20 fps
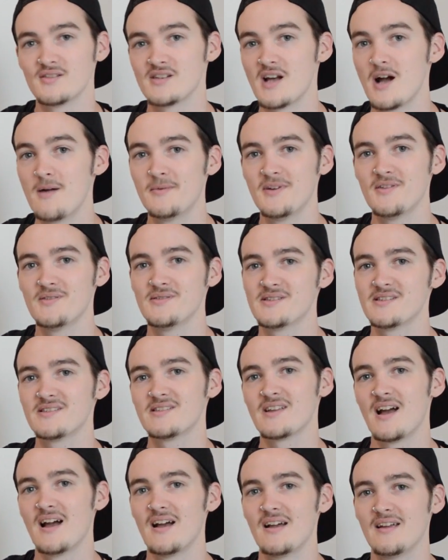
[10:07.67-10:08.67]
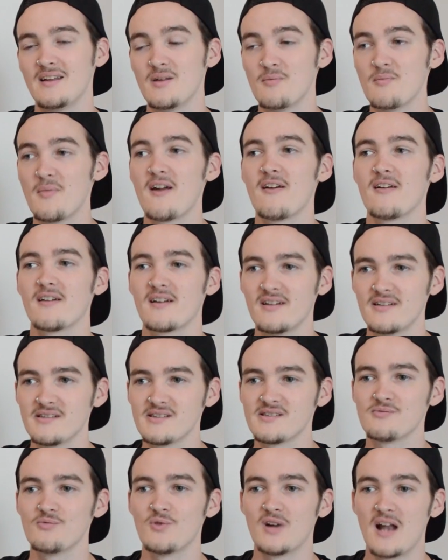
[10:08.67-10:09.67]
Domino's in America
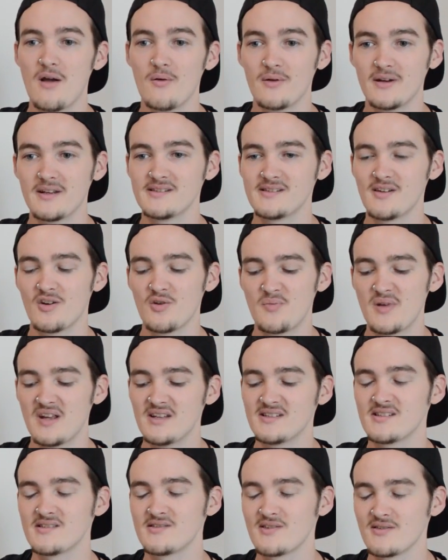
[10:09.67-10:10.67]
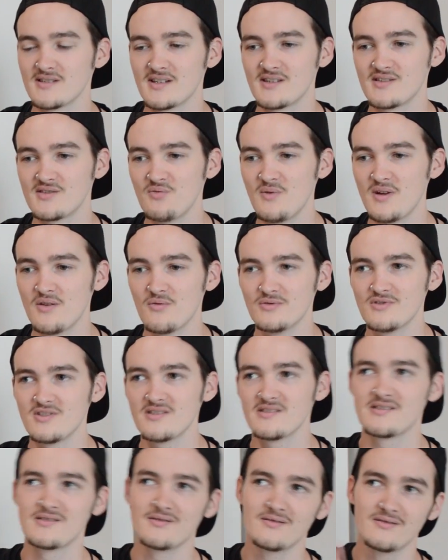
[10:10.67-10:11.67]
is what I would consider pizza, so I was like, sweet, we'll
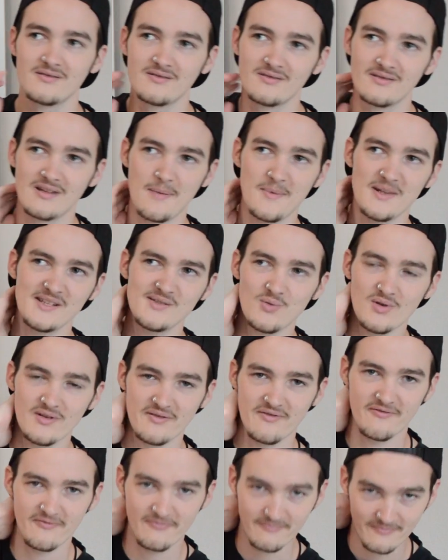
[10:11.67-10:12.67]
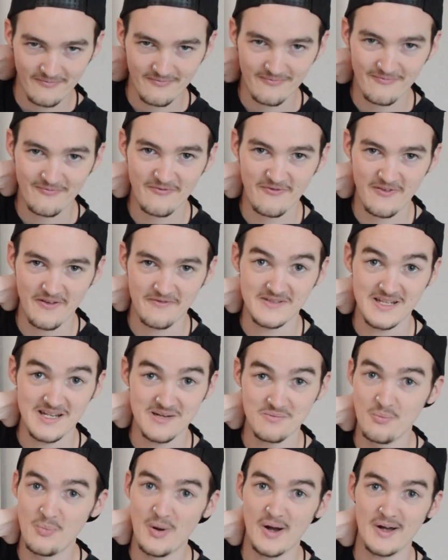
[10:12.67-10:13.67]
just, I mean, it's worth
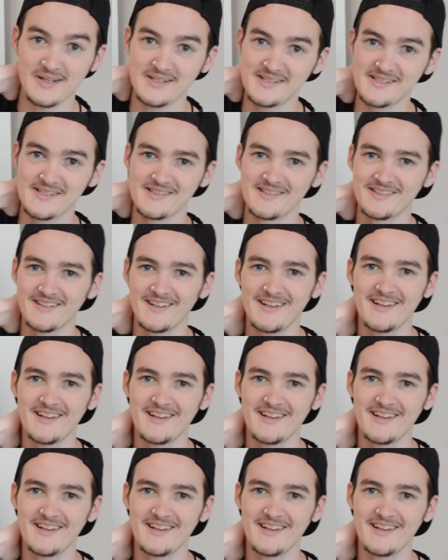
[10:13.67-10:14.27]
15 bucks,